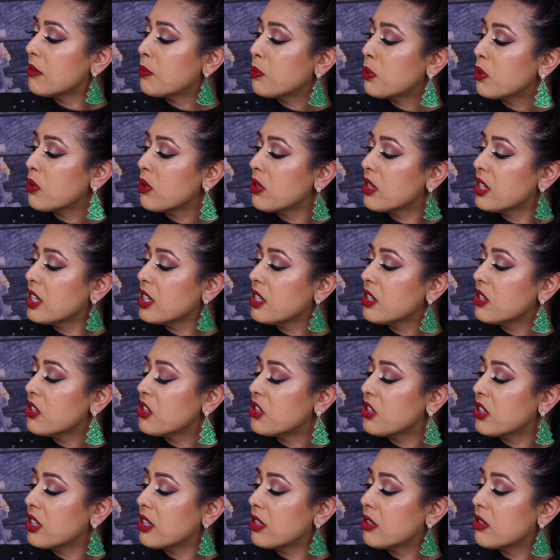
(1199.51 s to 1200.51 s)

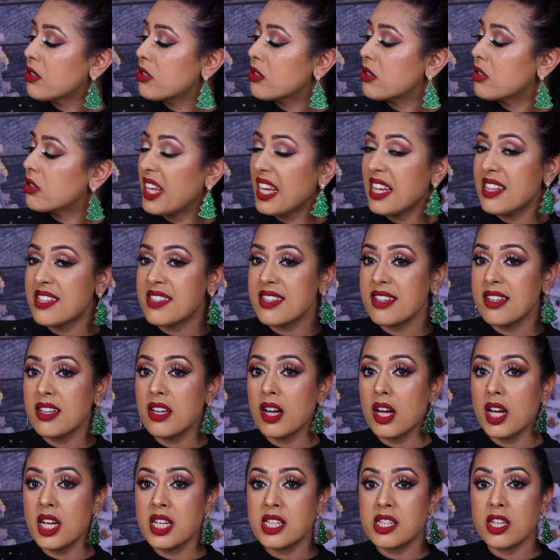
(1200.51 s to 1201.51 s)
Prodigies, it's,
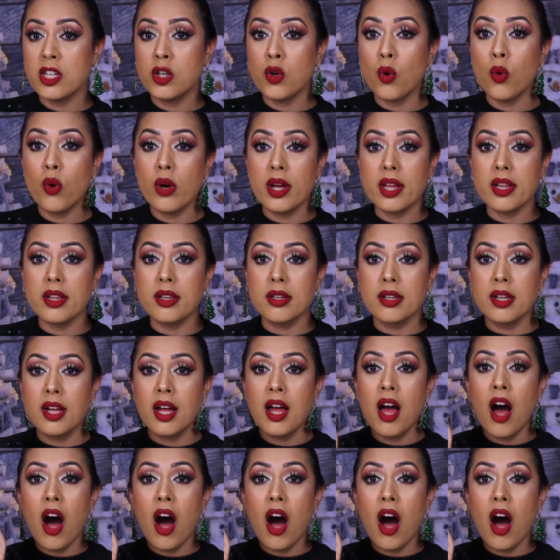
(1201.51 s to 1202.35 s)
a, it's an oil.